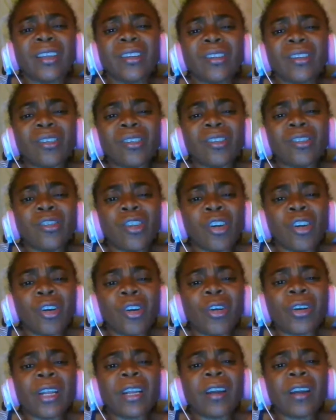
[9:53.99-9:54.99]

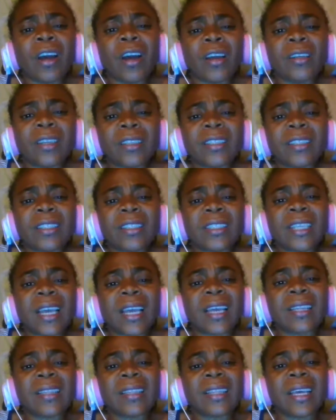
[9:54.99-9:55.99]
learn and
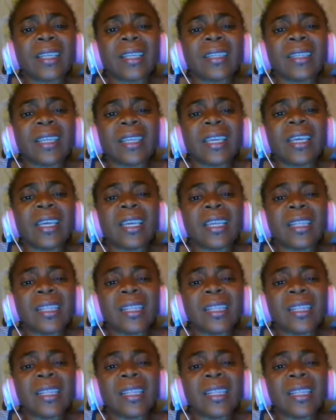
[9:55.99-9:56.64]
understand that they